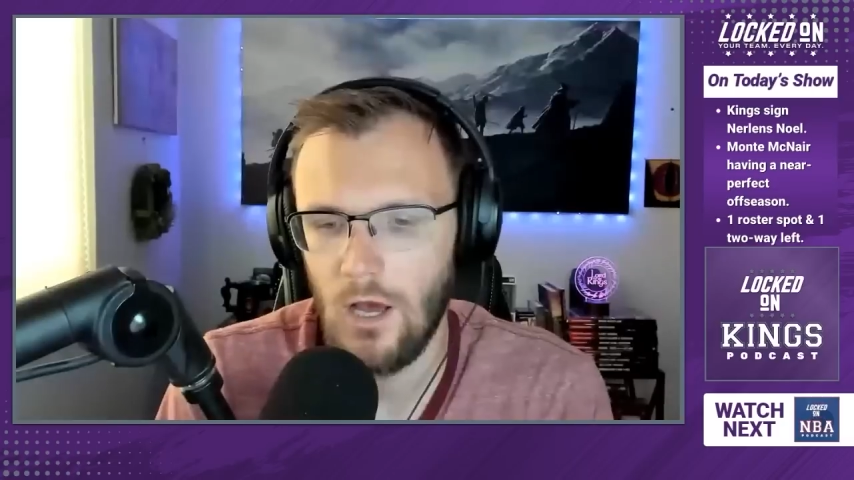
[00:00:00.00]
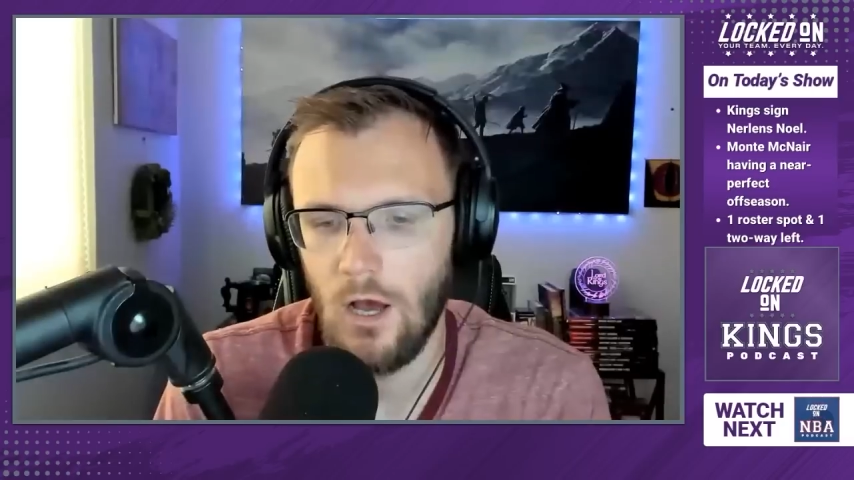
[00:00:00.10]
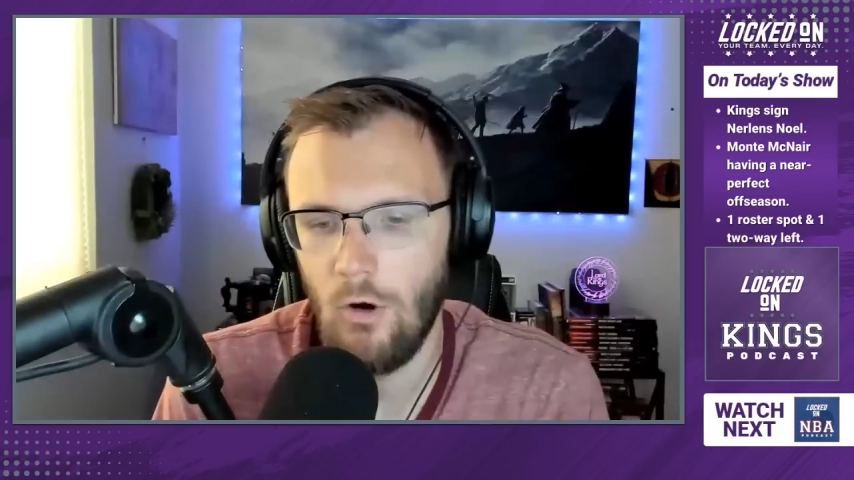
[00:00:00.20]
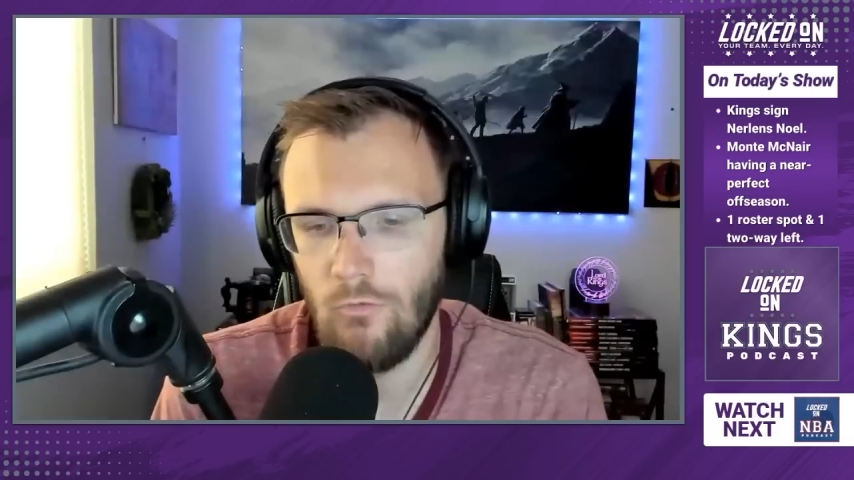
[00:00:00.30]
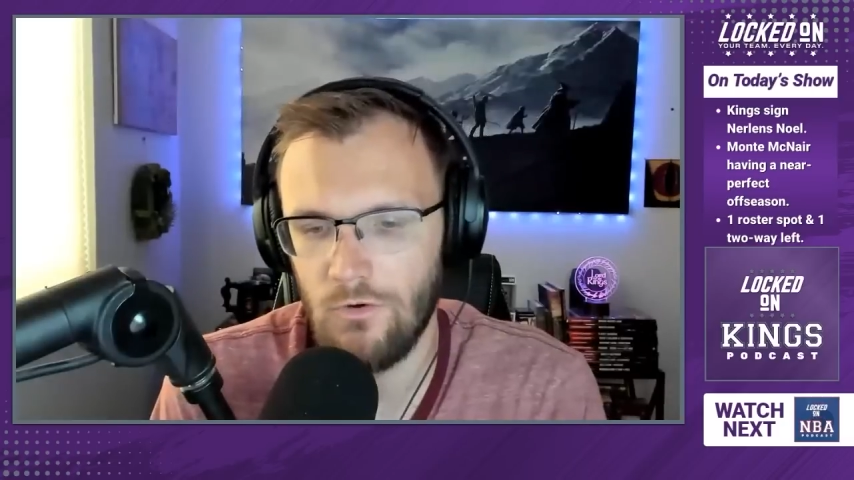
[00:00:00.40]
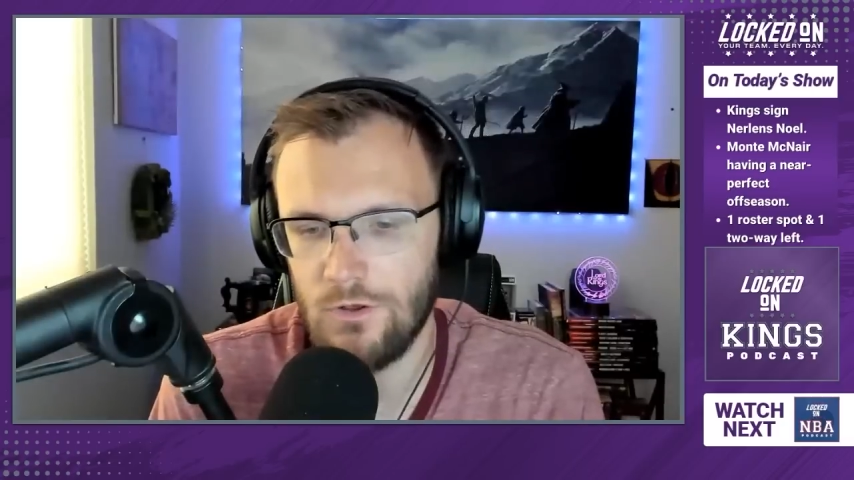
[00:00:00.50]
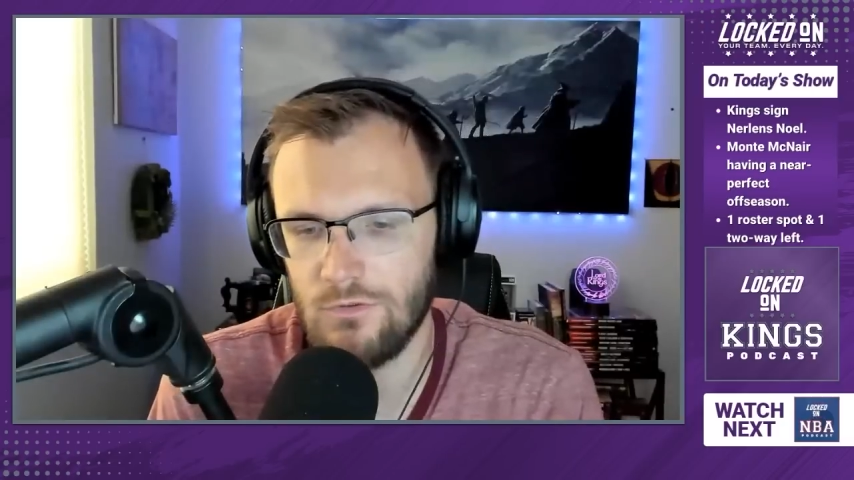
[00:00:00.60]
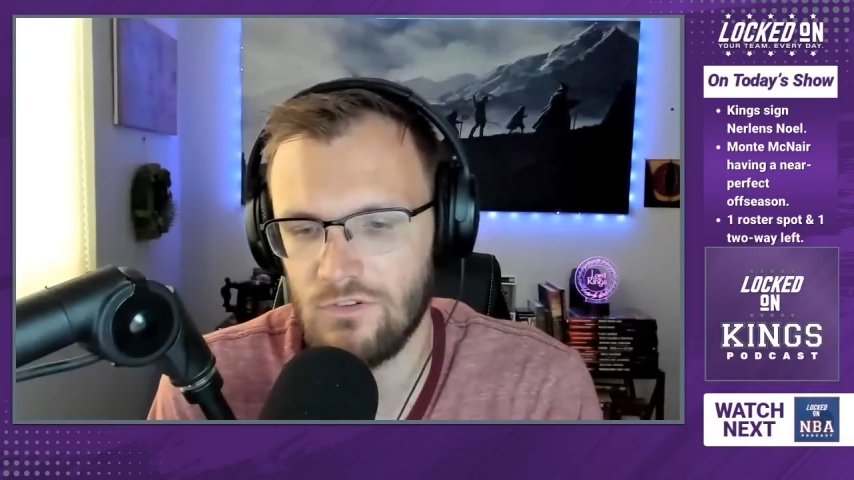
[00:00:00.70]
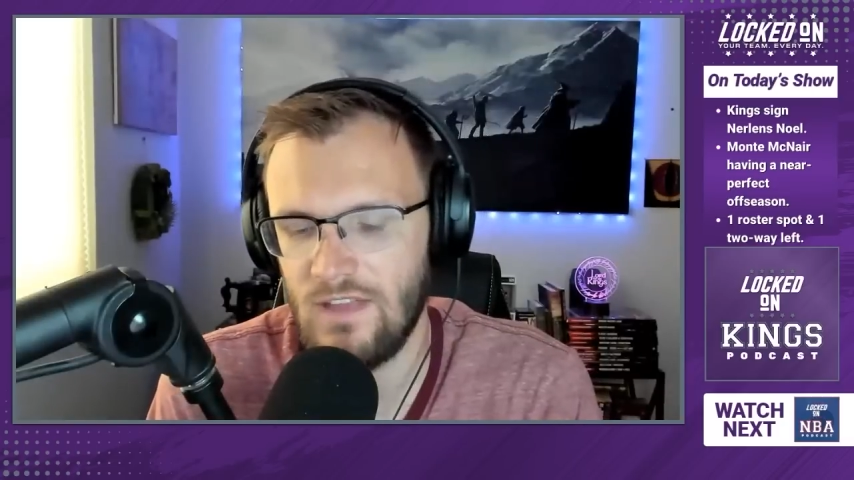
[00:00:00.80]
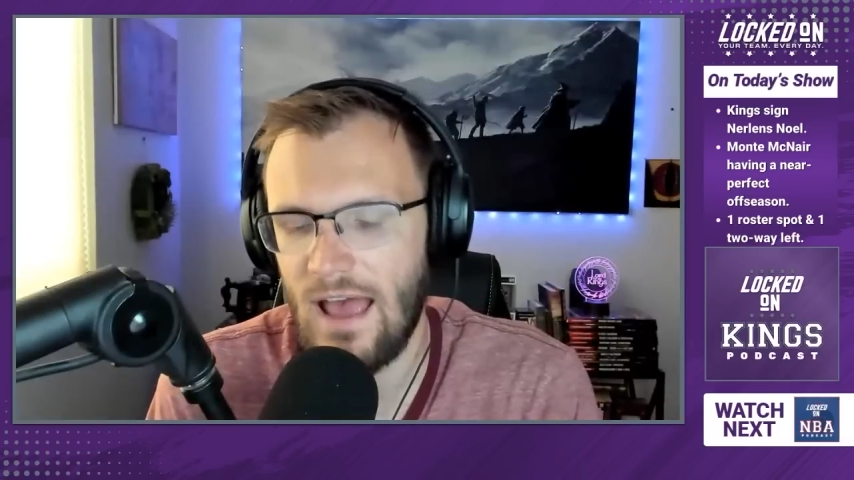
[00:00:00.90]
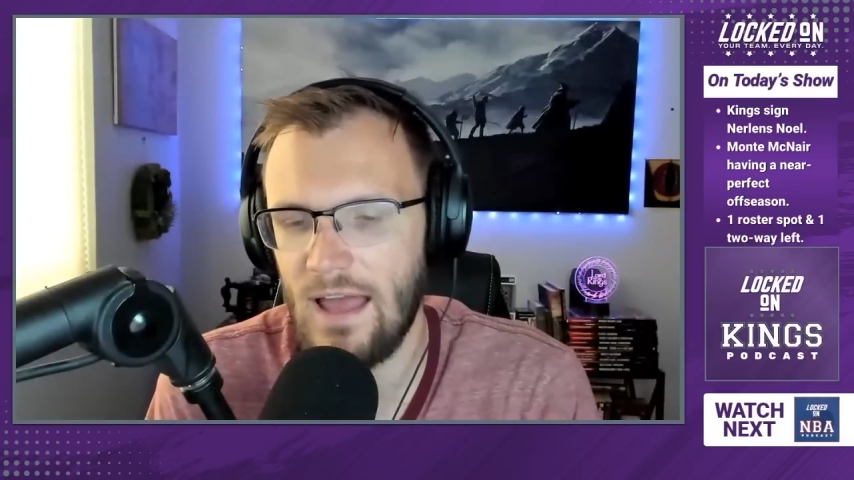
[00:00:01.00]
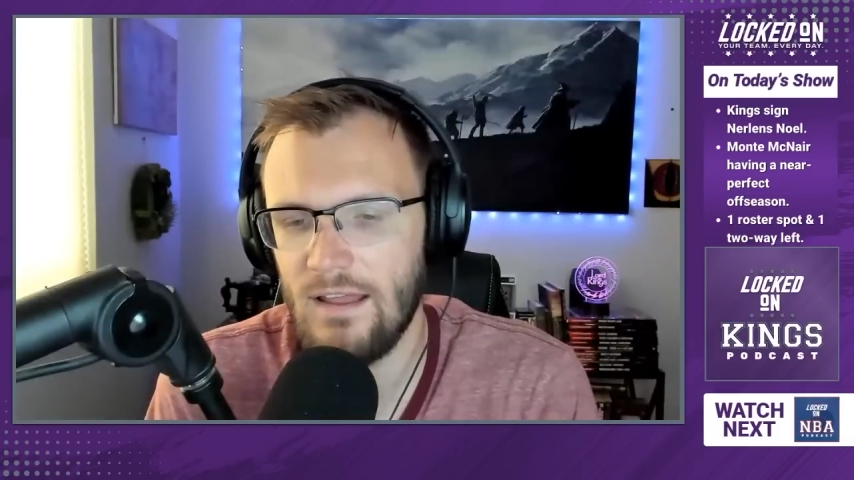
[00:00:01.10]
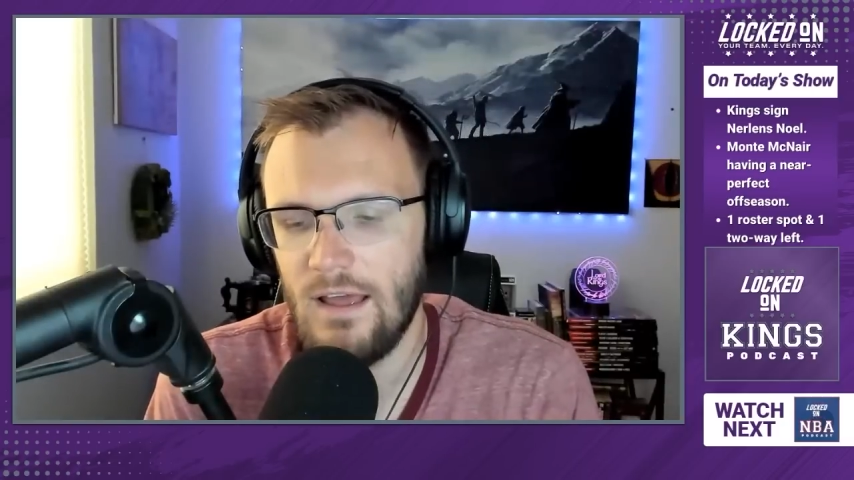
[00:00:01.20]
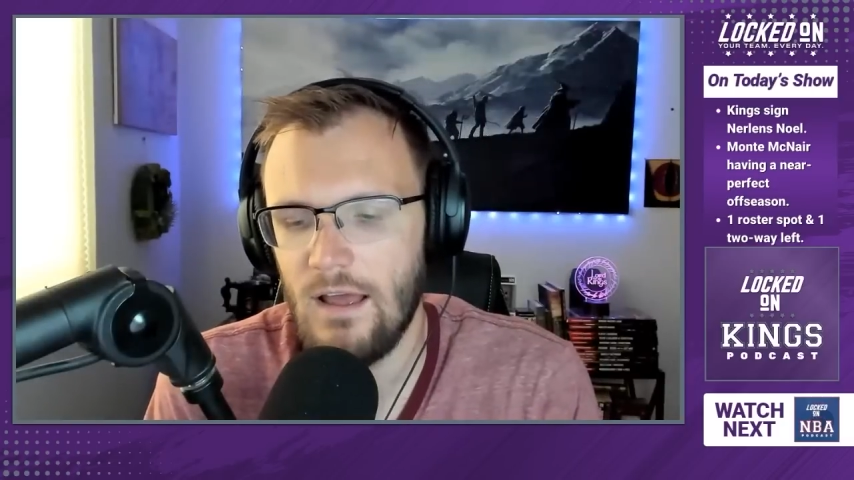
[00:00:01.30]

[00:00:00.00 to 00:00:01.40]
uh, overused stat.